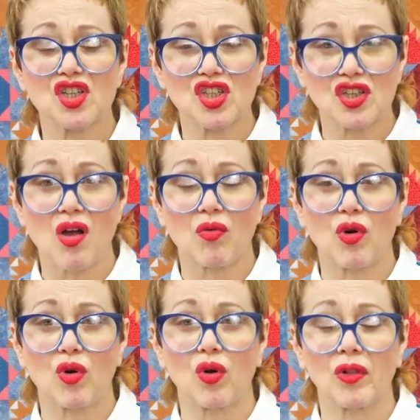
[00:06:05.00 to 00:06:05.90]
Sew
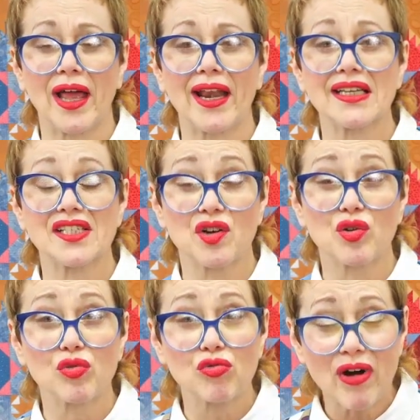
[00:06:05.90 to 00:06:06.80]
All. And it's a
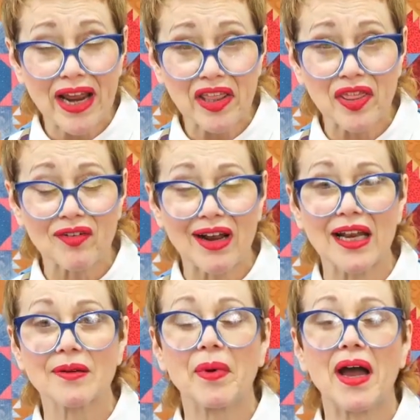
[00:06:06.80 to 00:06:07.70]
great
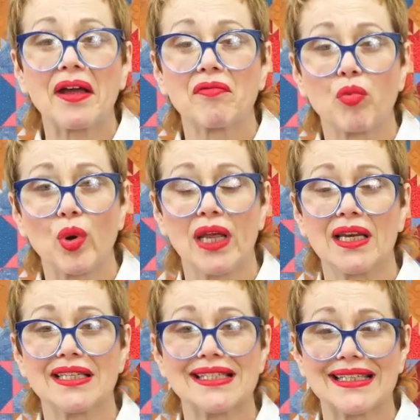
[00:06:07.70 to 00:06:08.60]
thread, but I
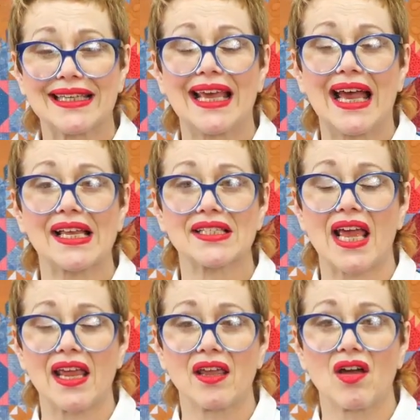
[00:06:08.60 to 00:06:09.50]
really see it as
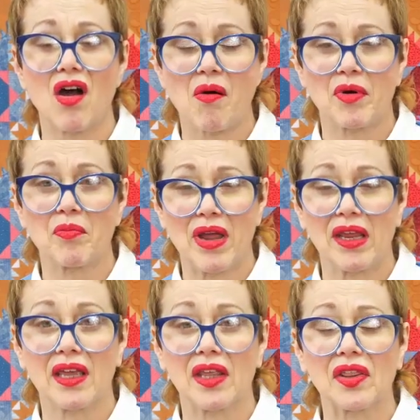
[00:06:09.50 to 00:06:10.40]
a garment
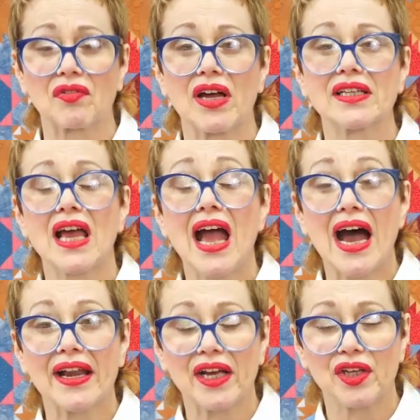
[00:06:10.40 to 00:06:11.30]
making thread.
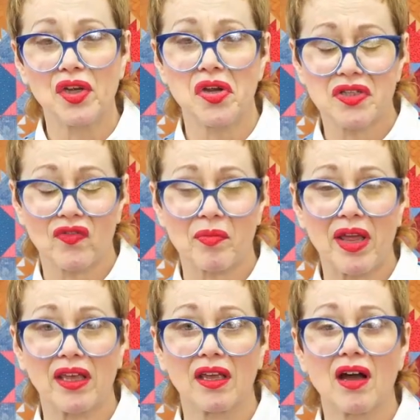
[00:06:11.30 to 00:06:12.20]
And I use it for
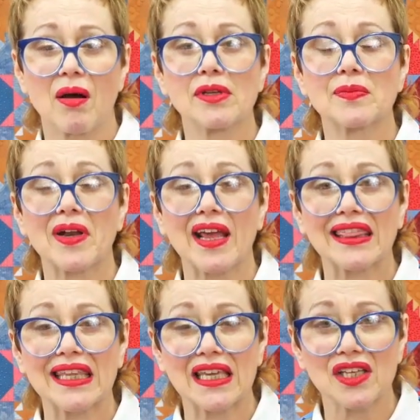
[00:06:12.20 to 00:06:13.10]
making garments, but I
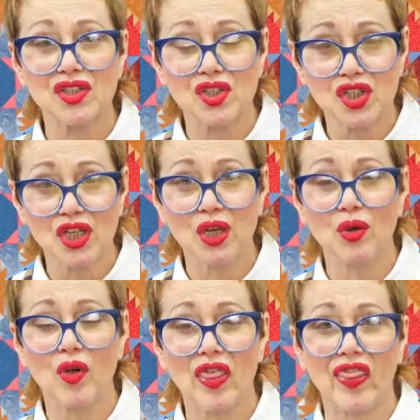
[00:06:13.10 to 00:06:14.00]
think it's
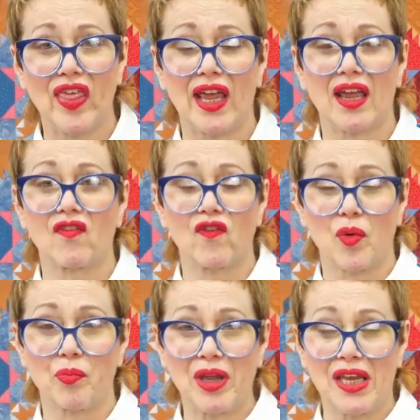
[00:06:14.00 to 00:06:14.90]
too thick
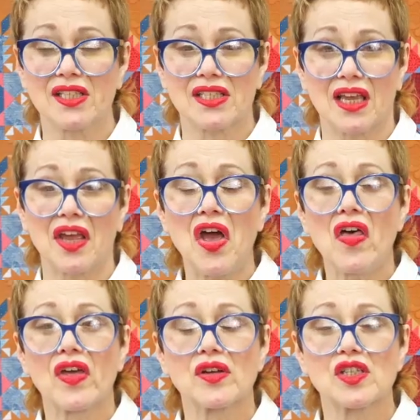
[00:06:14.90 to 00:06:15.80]
for piecing
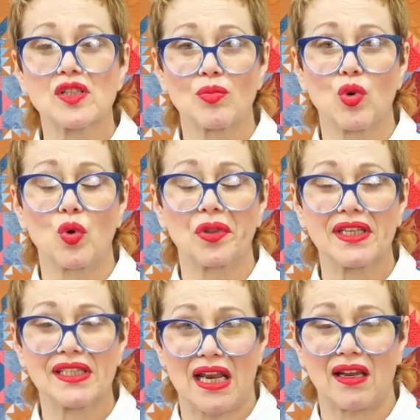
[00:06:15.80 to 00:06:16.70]
those small,
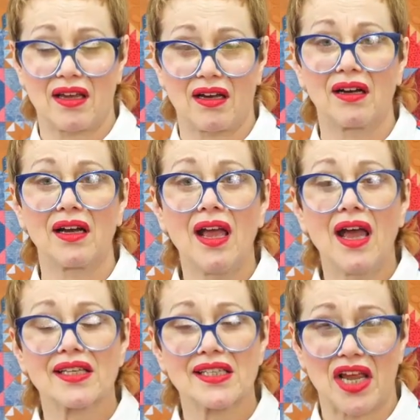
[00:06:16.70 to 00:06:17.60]
delicate
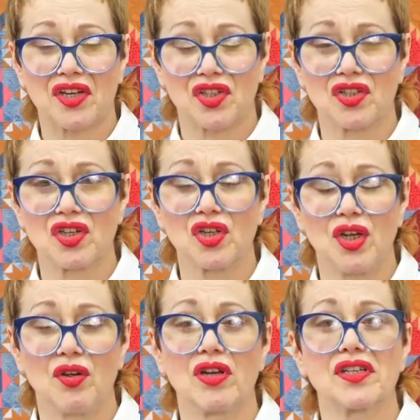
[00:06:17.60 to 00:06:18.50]
sections and
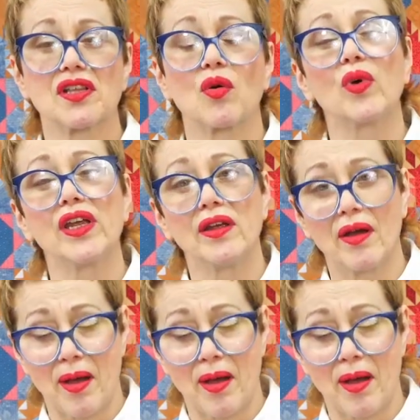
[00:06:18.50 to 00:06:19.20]
units that we